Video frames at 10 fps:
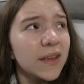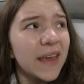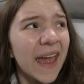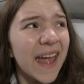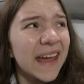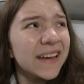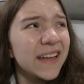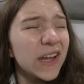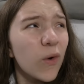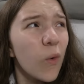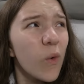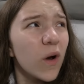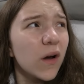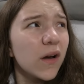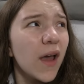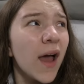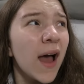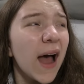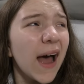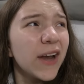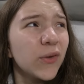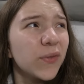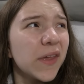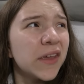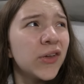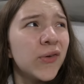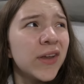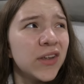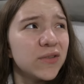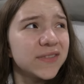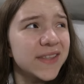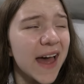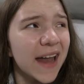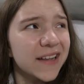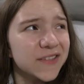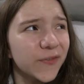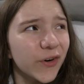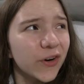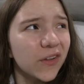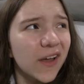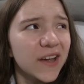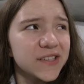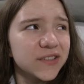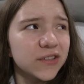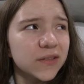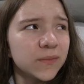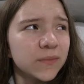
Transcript: Candy corn? I don't think you can use that as fertilizer.